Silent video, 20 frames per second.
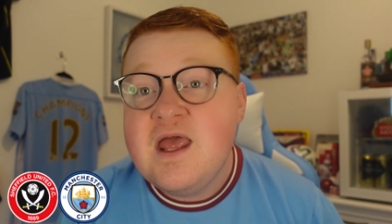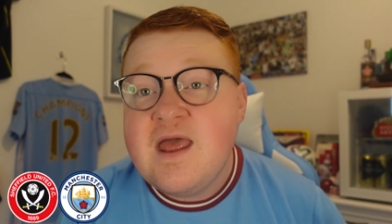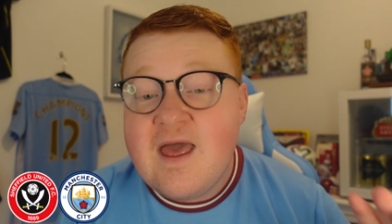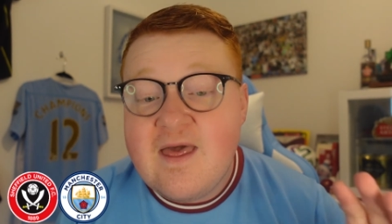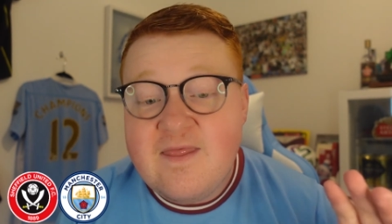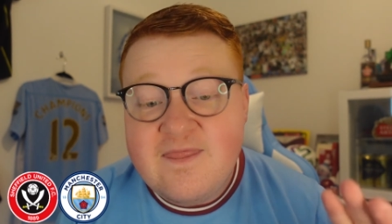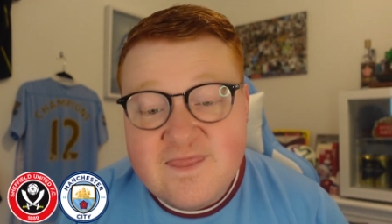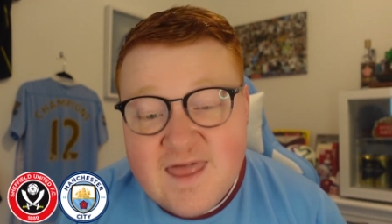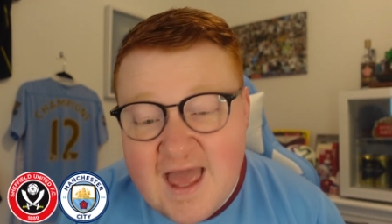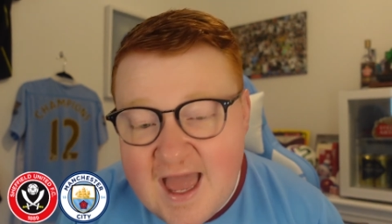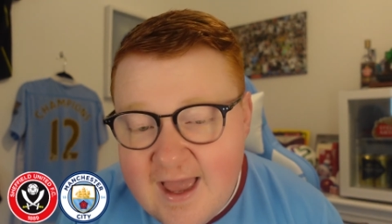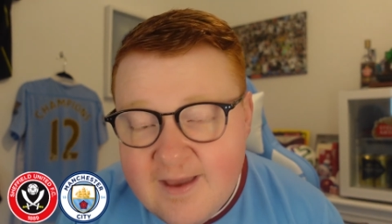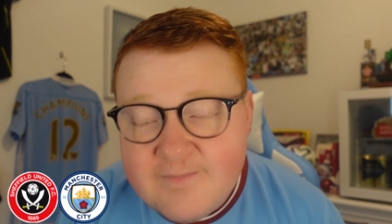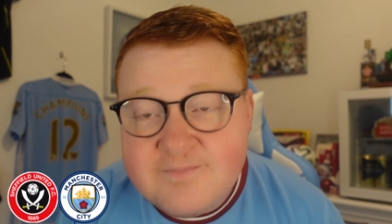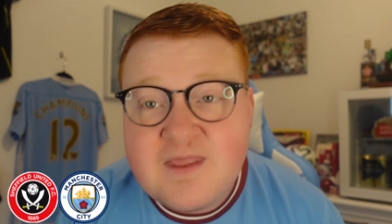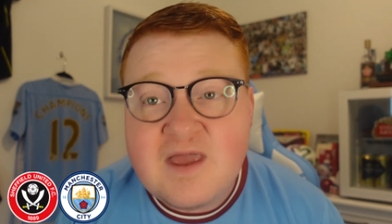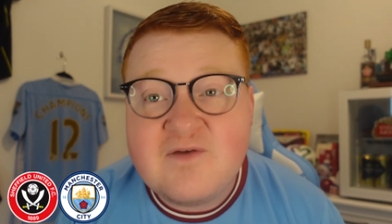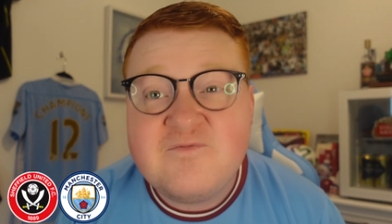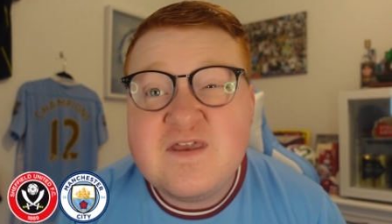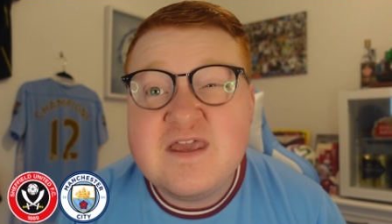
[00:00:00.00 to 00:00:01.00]
And that,
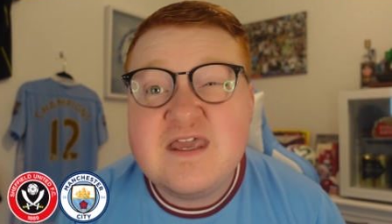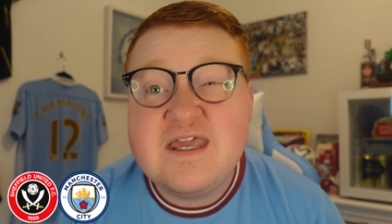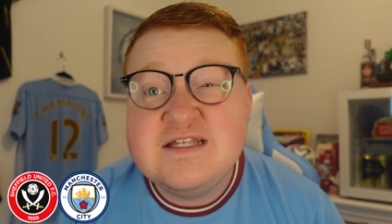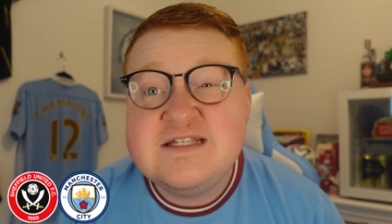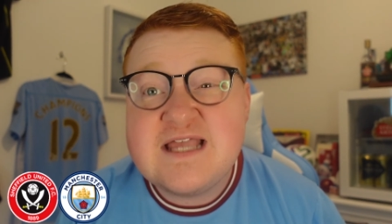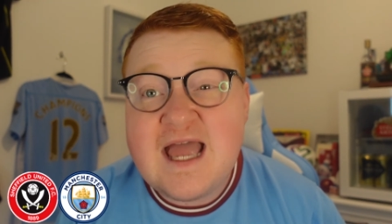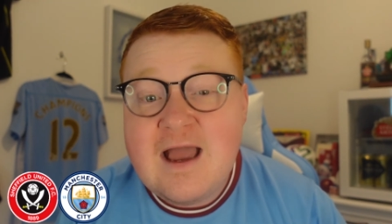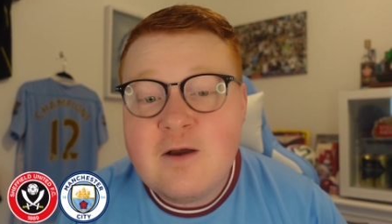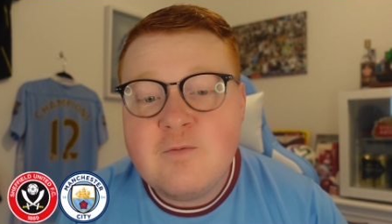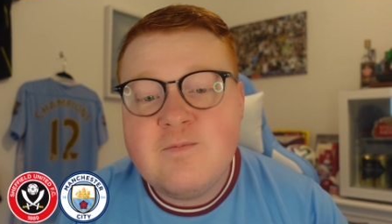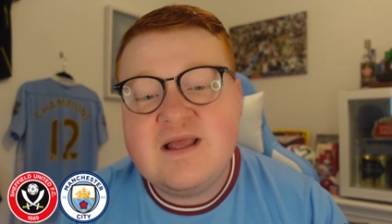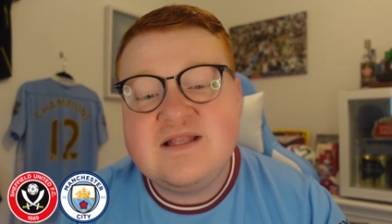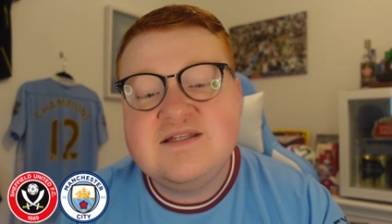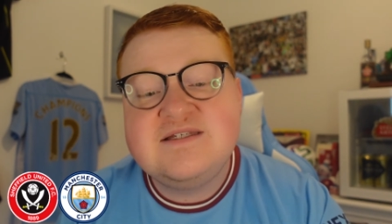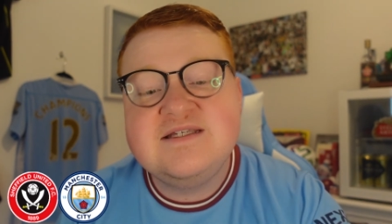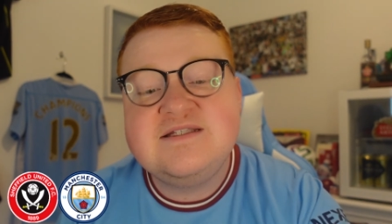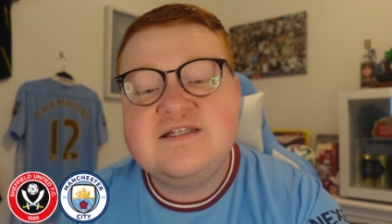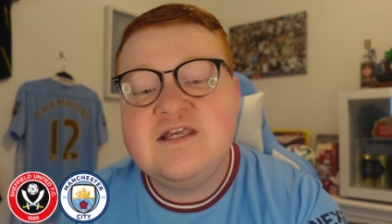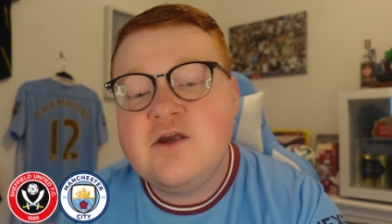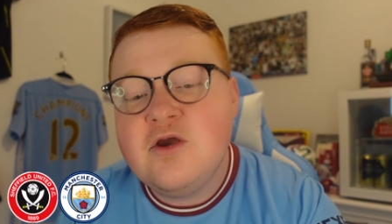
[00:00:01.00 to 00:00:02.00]
I think, is how Man
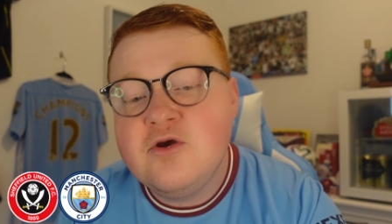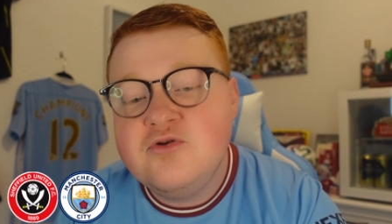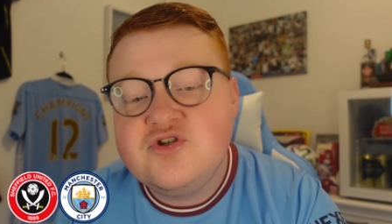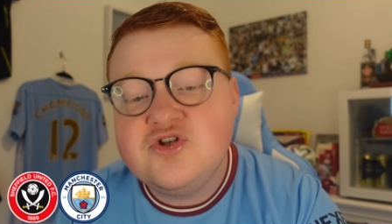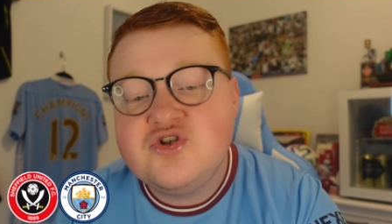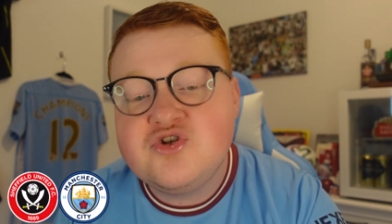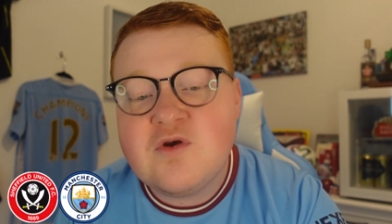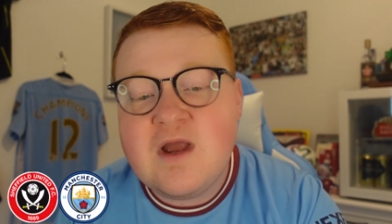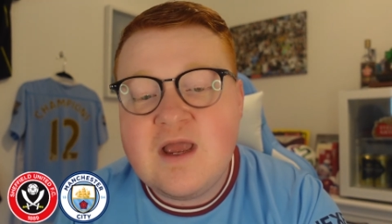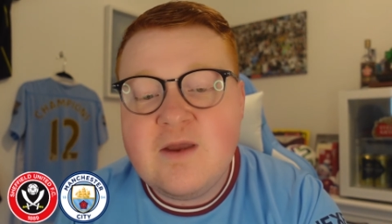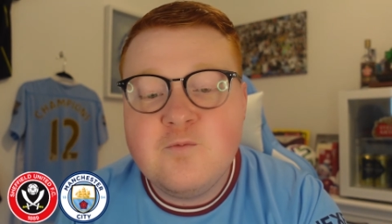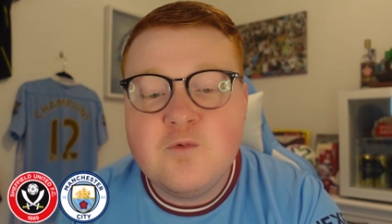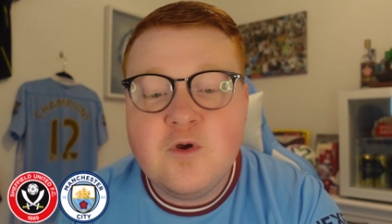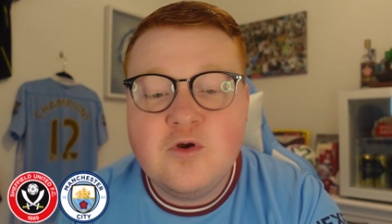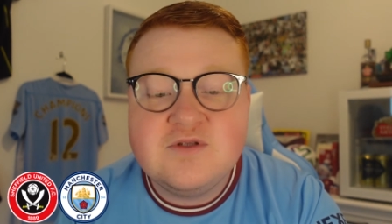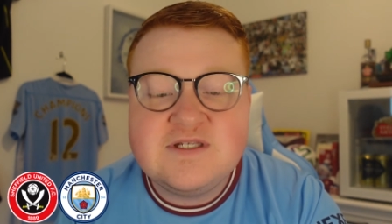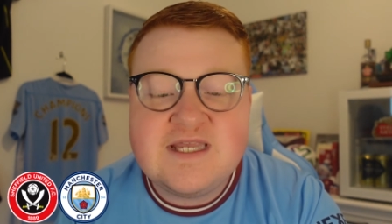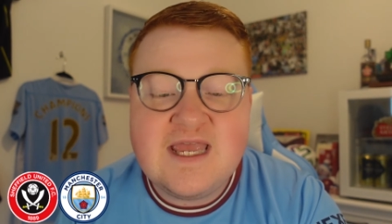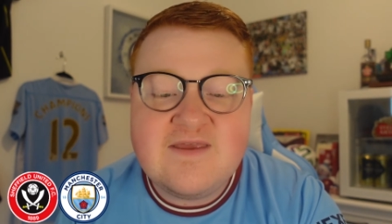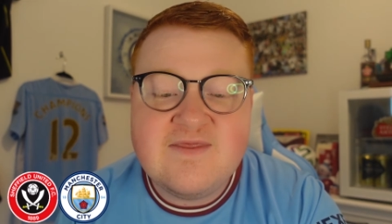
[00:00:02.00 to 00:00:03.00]
City are going to try and
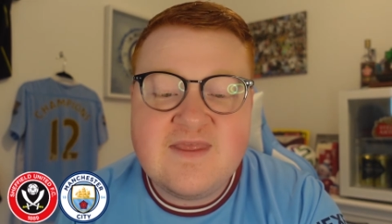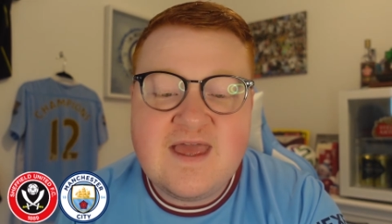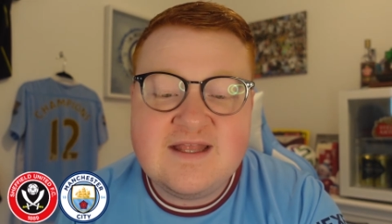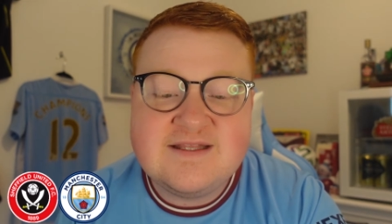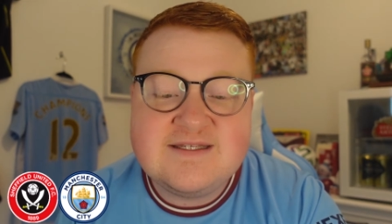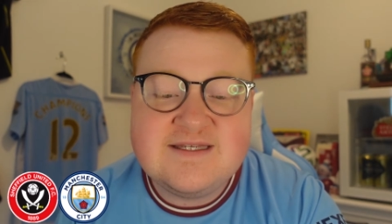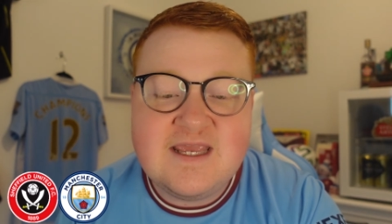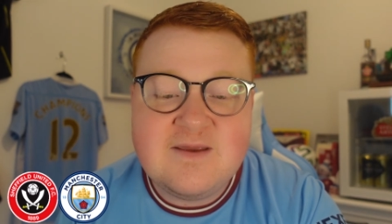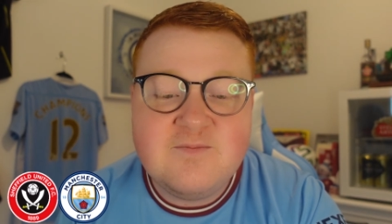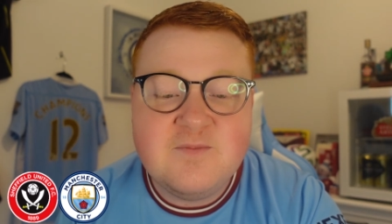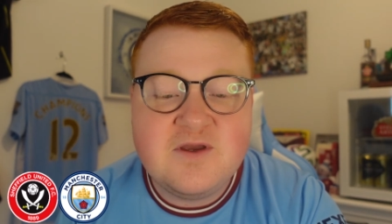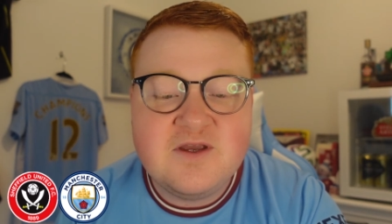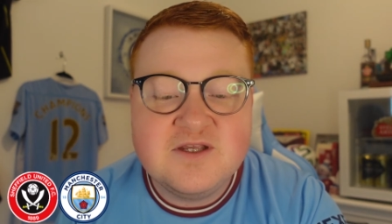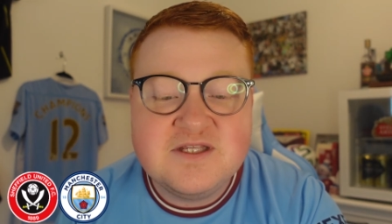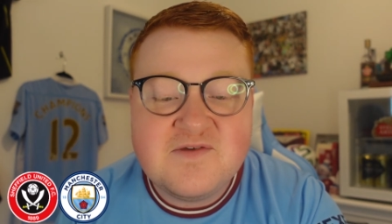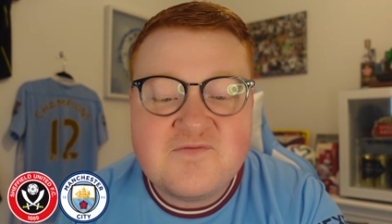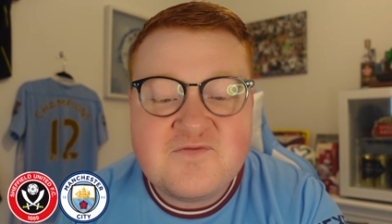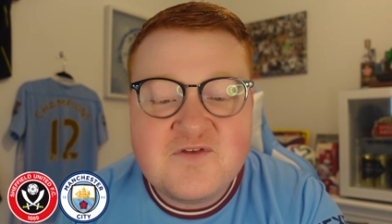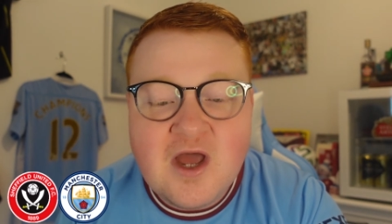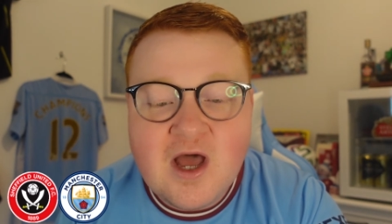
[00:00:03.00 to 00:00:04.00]
rotate their team because
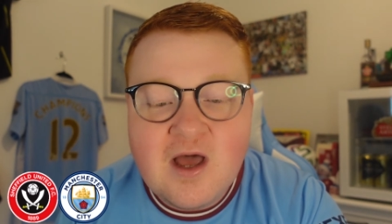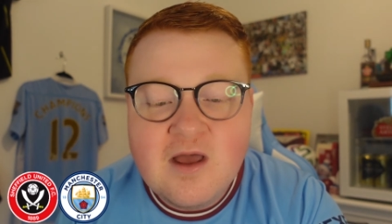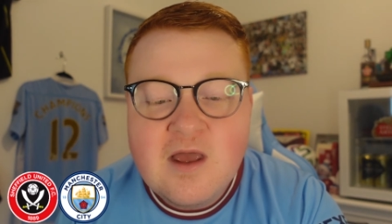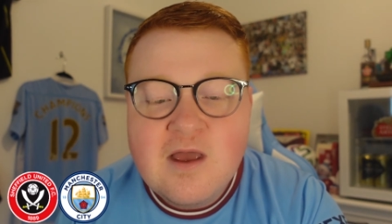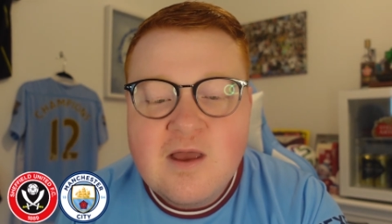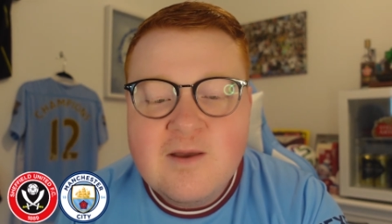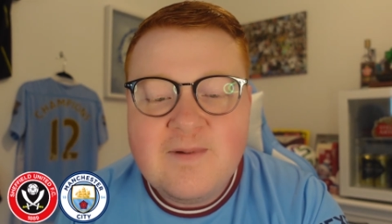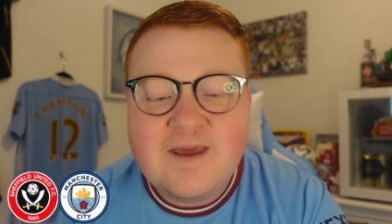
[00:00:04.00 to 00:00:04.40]
if not,